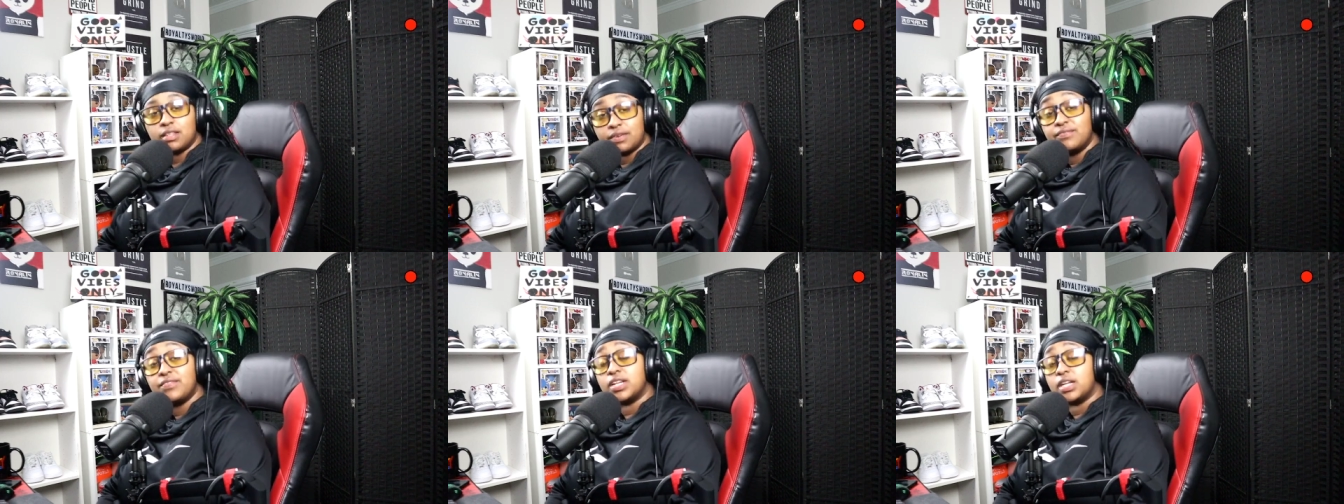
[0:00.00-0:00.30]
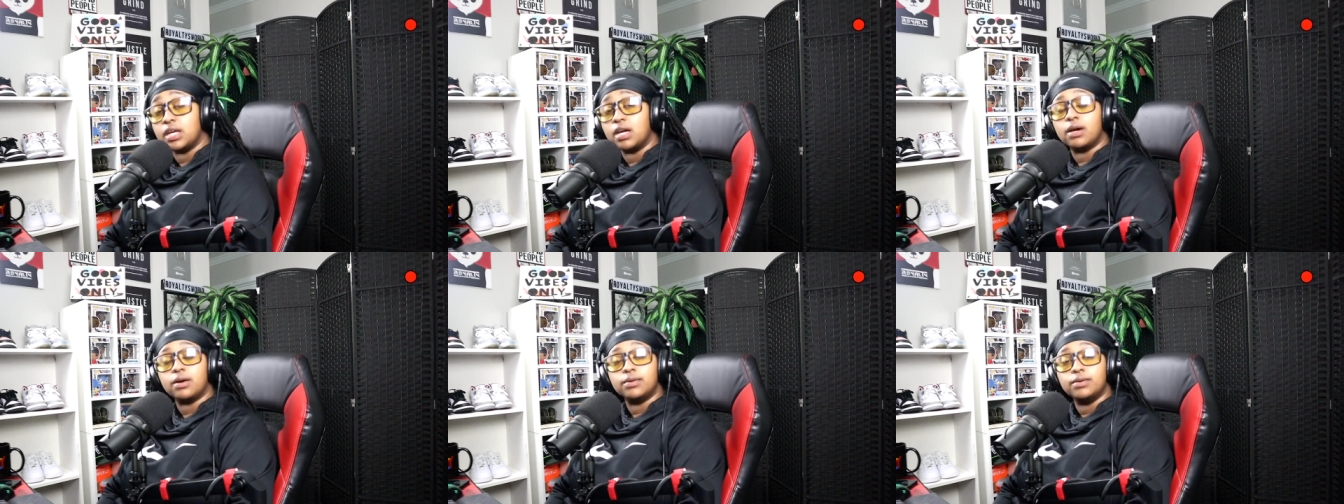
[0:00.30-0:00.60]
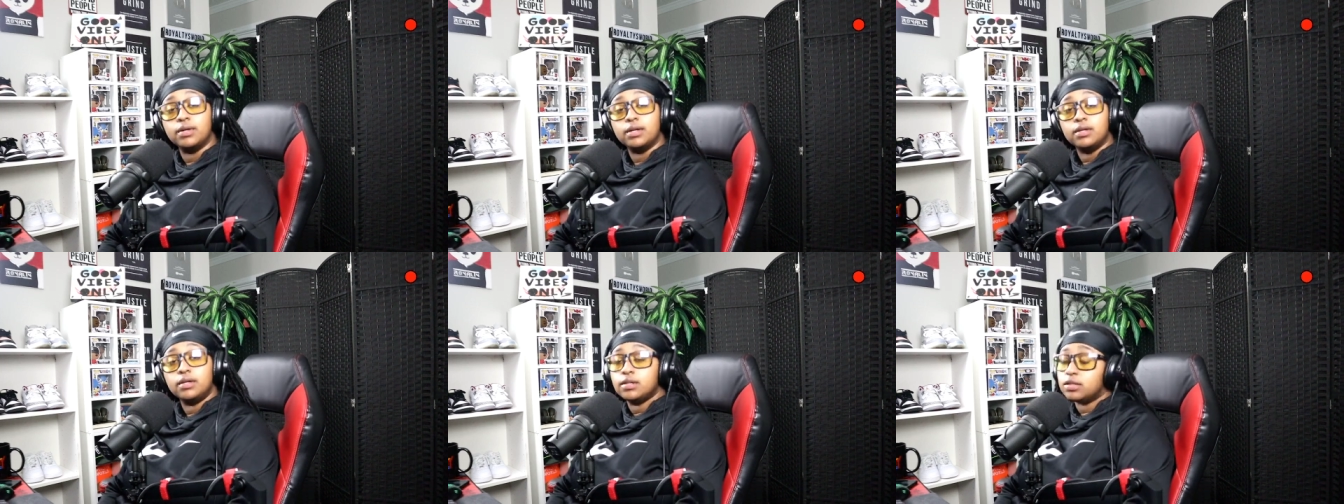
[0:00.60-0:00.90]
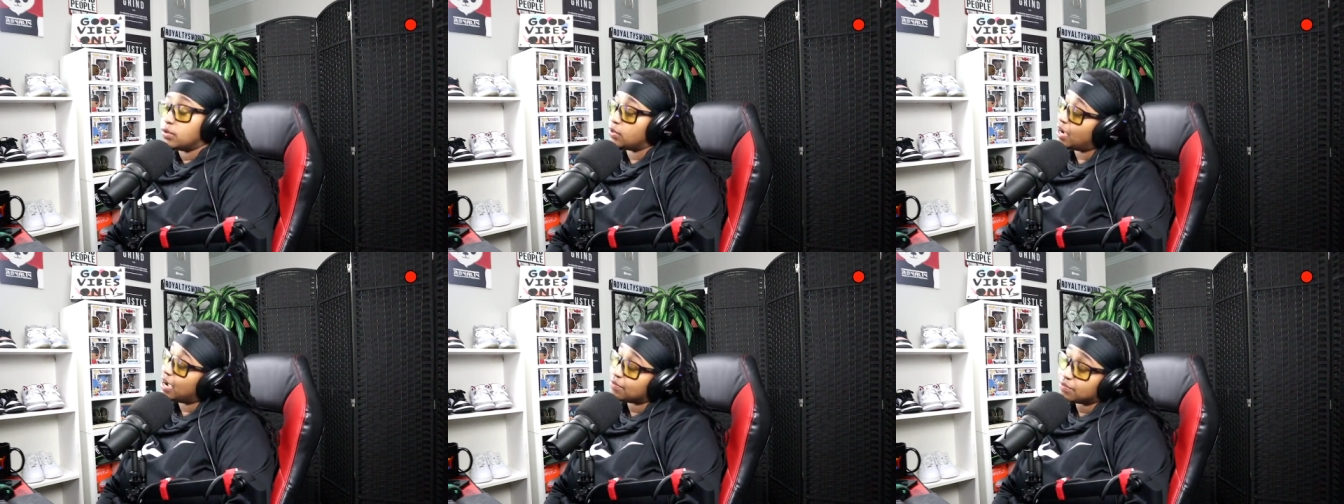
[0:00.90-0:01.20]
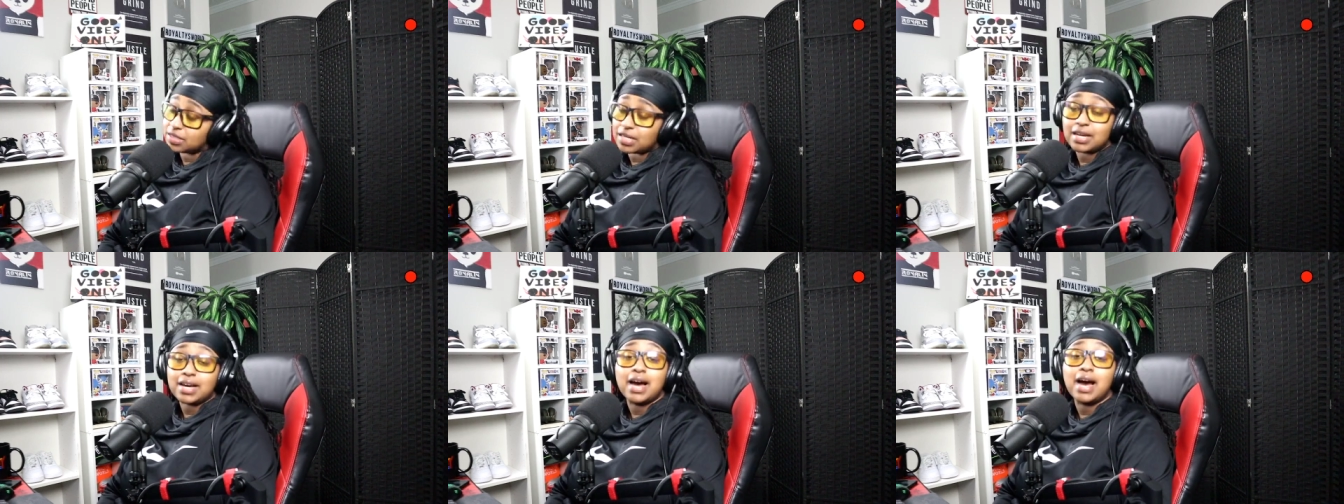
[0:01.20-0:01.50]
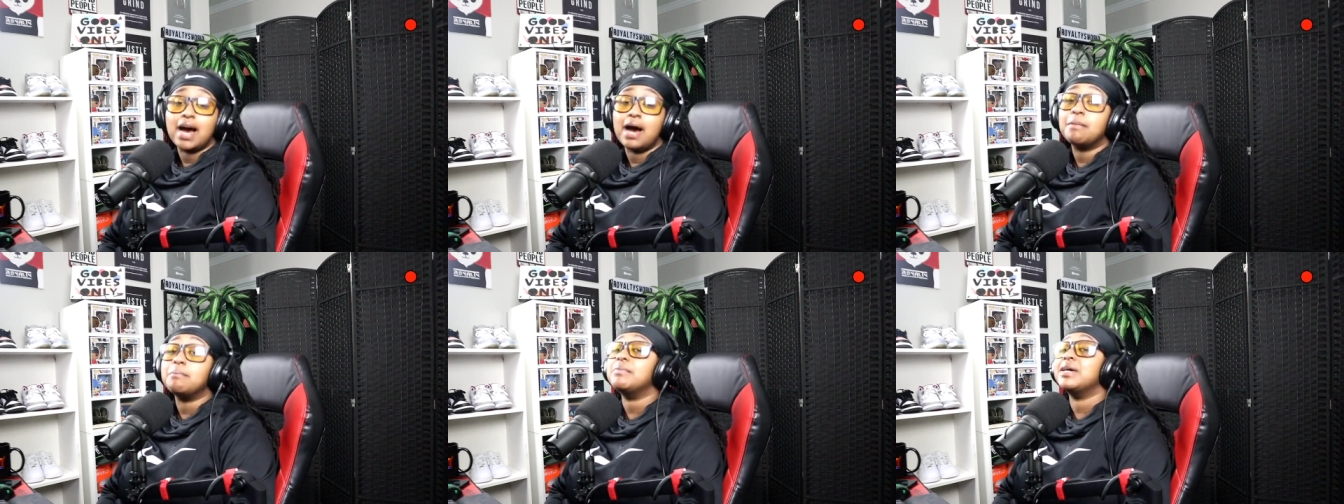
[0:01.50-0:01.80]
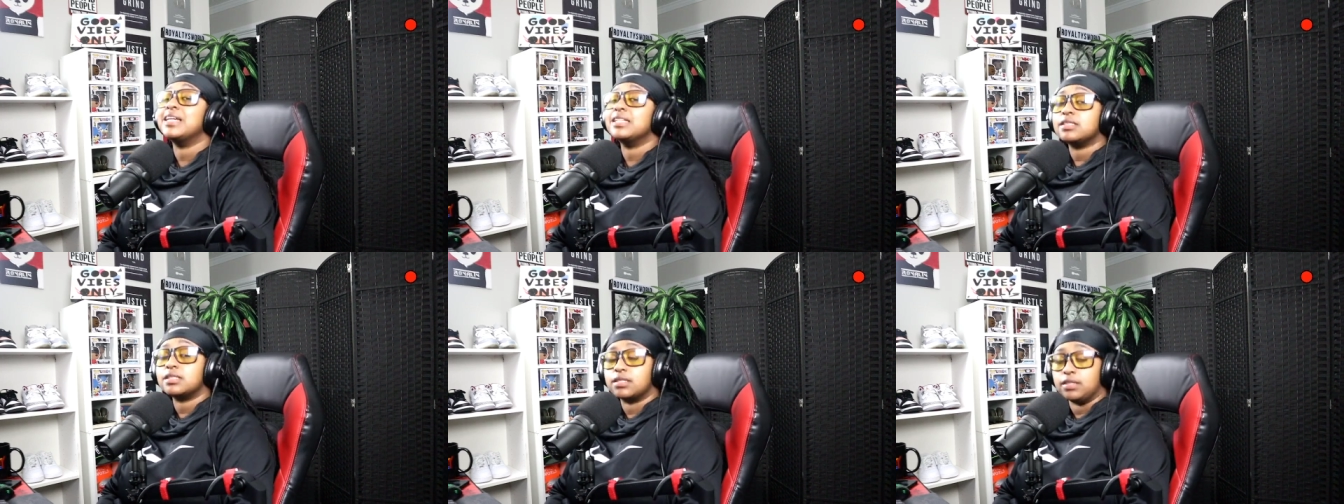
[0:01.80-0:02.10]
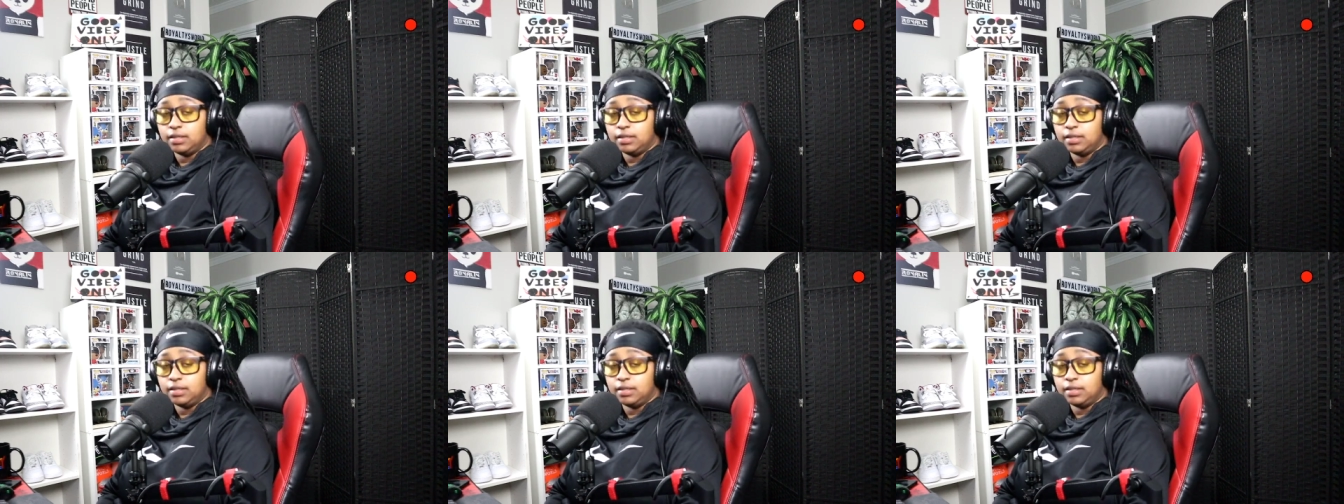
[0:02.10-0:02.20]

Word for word: the video. You have to comment